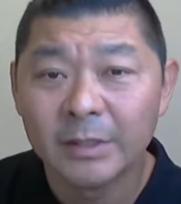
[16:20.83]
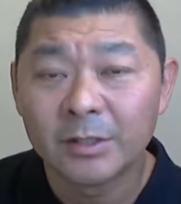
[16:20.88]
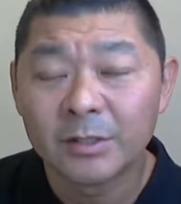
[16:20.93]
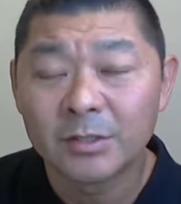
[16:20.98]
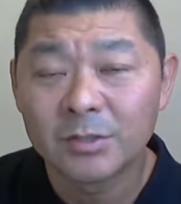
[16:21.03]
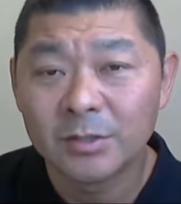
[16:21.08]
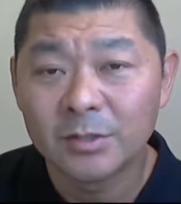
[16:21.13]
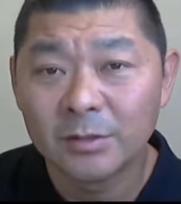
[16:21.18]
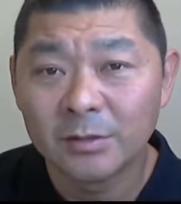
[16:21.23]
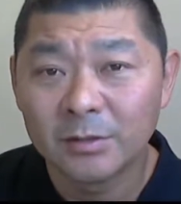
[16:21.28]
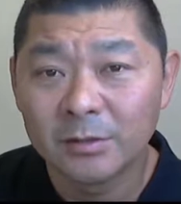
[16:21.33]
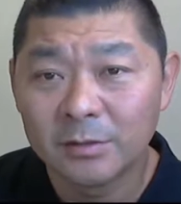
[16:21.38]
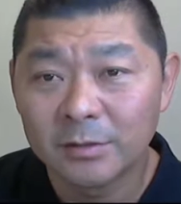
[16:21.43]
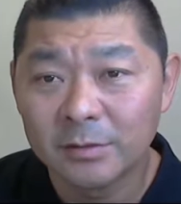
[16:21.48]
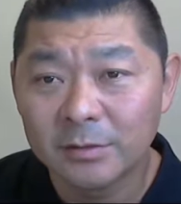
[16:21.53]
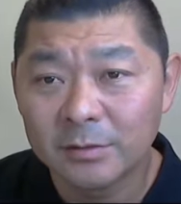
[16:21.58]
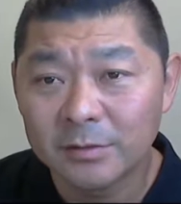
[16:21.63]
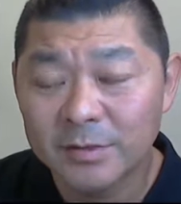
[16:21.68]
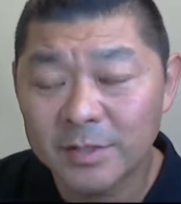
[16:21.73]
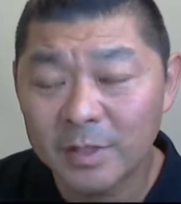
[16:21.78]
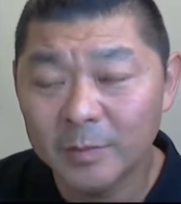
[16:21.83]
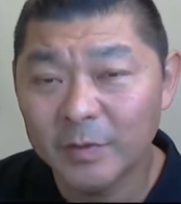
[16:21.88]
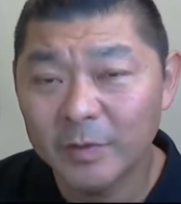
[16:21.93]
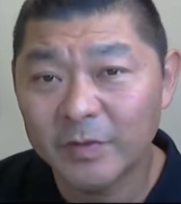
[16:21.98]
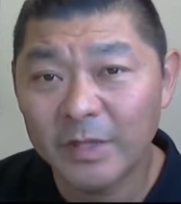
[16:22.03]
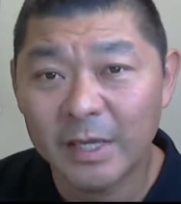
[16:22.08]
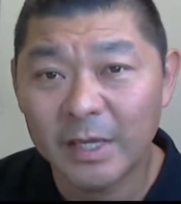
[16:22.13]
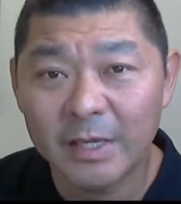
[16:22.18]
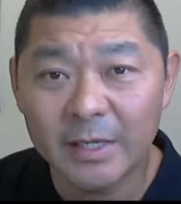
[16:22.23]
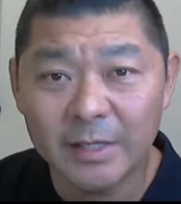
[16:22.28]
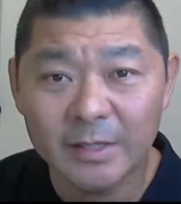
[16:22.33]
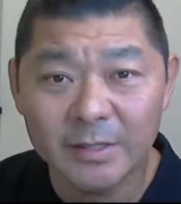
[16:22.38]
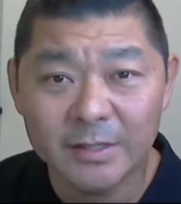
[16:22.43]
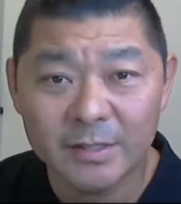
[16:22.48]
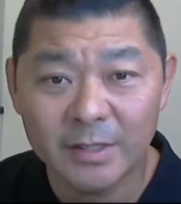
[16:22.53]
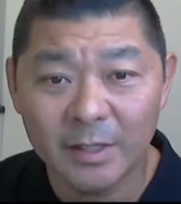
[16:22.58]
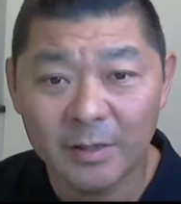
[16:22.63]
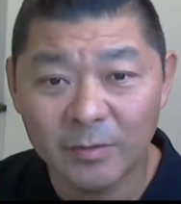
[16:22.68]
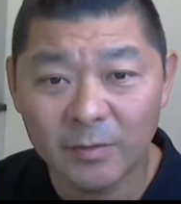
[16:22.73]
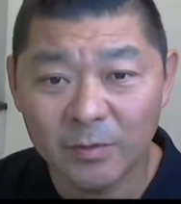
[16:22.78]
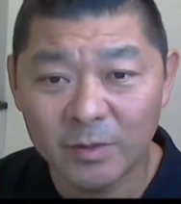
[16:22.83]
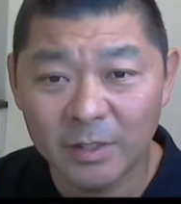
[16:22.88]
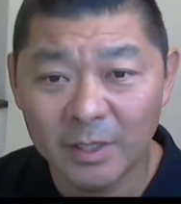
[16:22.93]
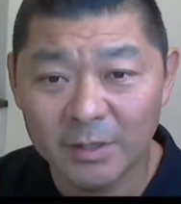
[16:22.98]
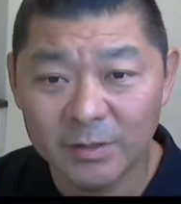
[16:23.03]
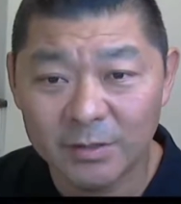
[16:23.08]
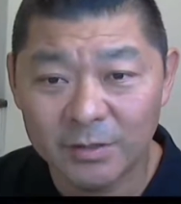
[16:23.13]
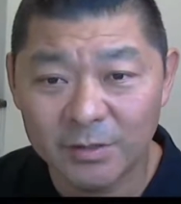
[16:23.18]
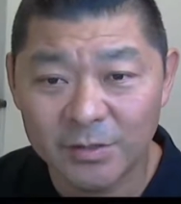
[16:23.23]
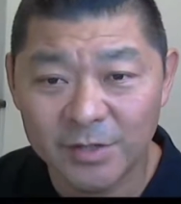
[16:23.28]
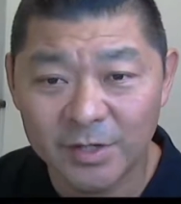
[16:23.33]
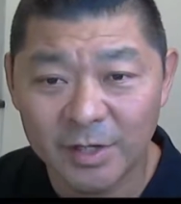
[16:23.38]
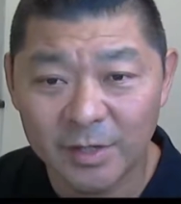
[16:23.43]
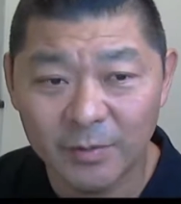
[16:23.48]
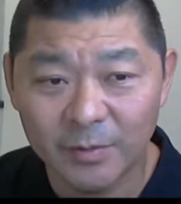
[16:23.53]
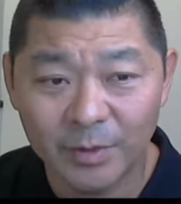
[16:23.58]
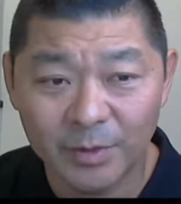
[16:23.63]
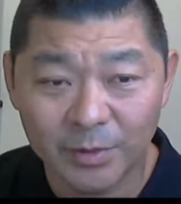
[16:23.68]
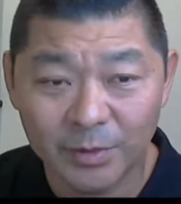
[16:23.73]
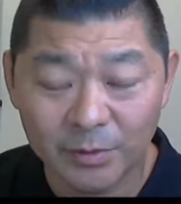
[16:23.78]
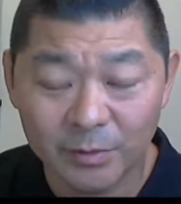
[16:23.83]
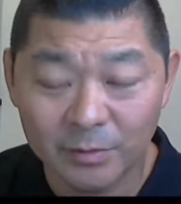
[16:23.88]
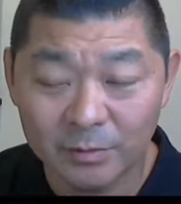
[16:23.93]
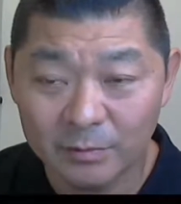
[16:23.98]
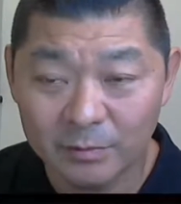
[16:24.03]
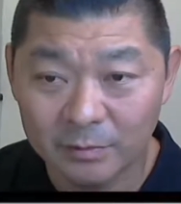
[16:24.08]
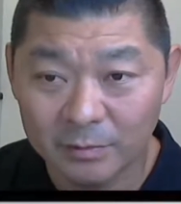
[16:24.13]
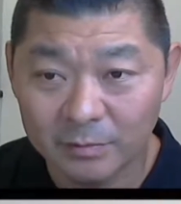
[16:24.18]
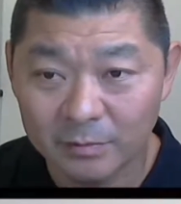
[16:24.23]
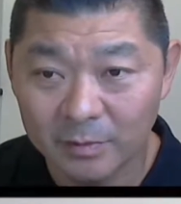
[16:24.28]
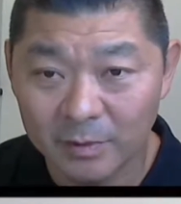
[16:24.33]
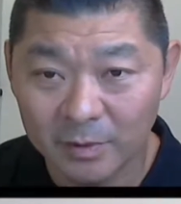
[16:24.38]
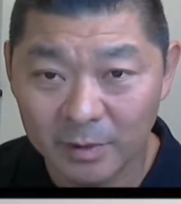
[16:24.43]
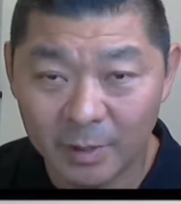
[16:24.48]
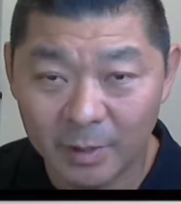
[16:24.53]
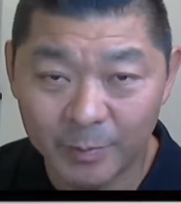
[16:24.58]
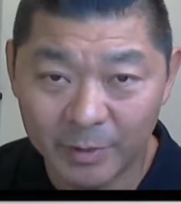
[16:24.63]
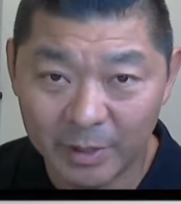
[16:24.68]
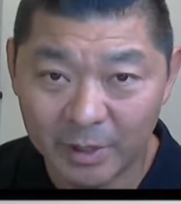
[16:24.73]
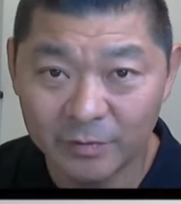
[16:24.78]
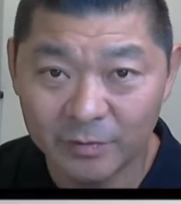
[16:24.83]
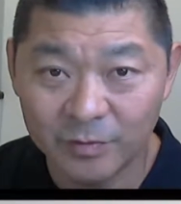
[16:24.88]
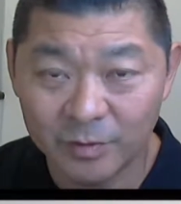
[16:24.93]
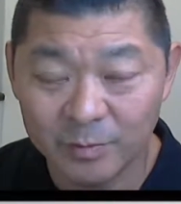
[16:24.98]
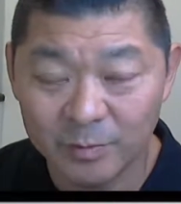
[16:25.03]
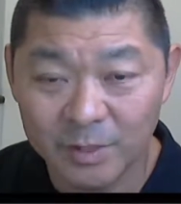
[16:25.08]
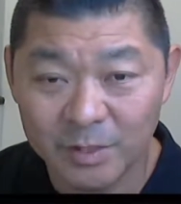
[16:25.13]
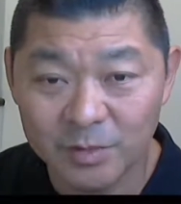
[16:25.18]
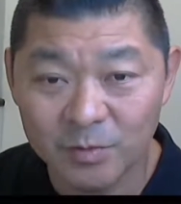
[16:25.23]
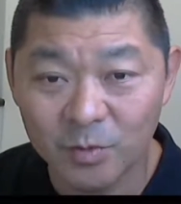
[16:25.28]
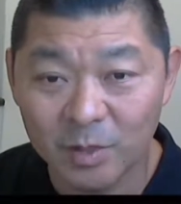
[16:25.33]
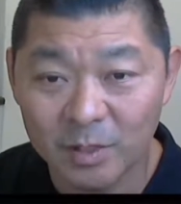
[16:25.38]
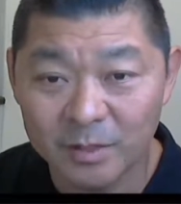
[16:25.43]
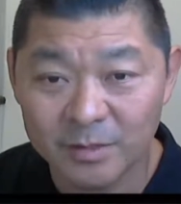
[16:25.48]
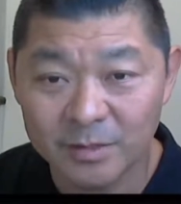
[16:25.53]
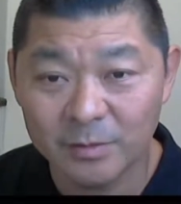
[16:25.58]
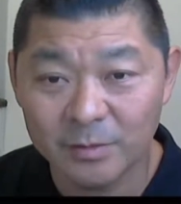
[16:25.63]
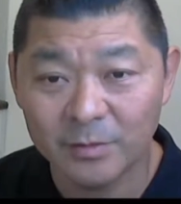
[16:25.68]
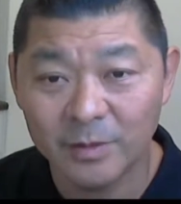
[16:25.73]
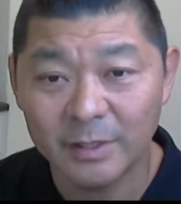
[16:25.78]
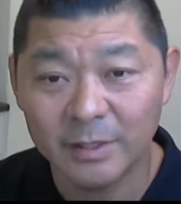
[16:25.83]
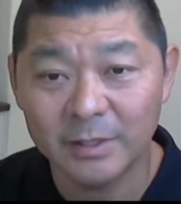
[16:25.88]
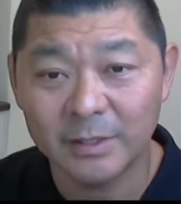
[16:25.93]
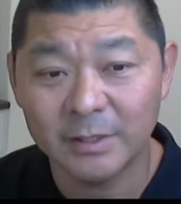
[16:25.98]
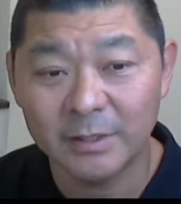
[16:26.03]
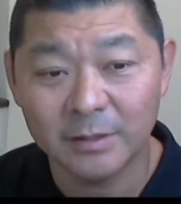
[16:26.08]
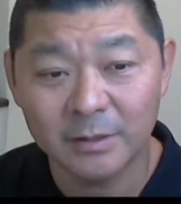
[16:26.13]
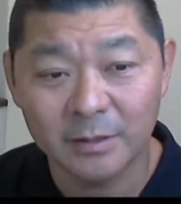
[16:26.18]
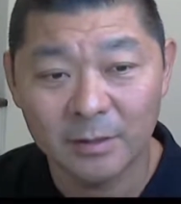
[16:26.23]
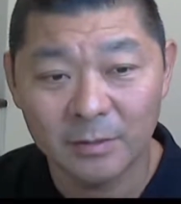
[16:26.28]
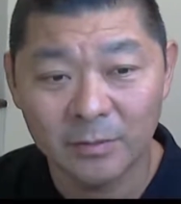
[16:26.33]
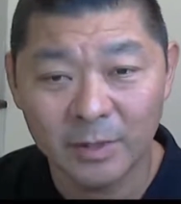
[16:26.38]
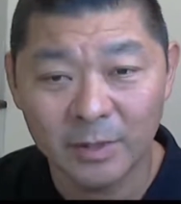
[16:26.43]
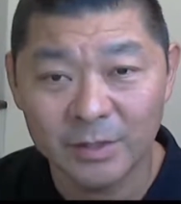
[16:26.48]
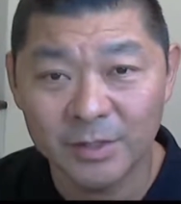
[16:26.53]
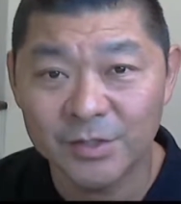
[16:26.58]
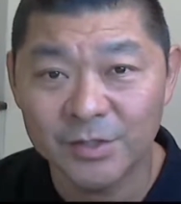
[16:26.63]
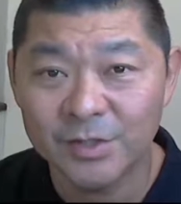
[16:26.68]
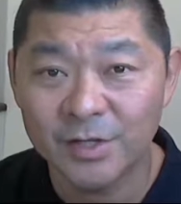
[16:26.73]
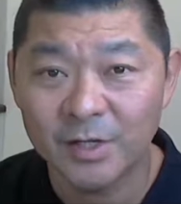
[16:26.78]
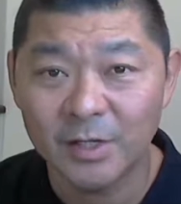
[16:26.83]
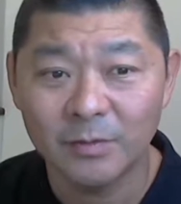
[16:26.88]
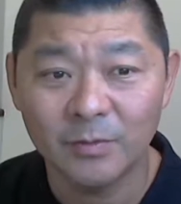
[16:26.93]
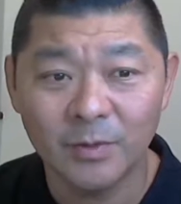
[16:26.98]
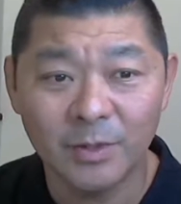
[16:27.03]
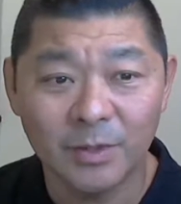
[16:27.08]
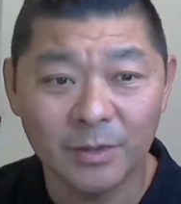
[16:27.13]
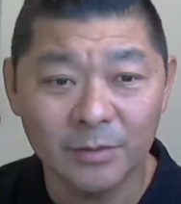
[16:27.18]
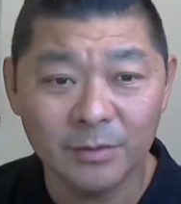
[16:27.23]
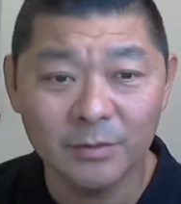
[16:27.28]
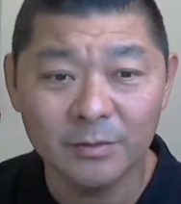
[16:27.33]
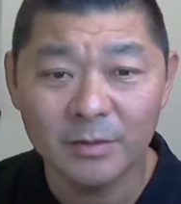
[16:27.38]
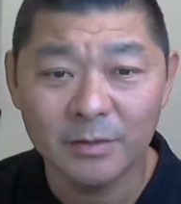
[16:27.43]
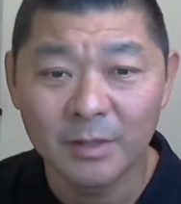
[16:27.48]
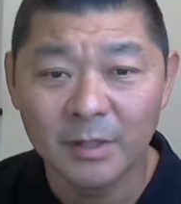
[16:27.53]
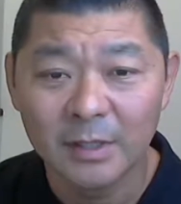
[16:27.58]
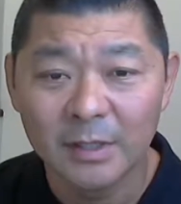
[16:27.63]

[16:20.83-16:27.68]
So some of the hints that I would like to share with you, apart from these ones I already shared with you.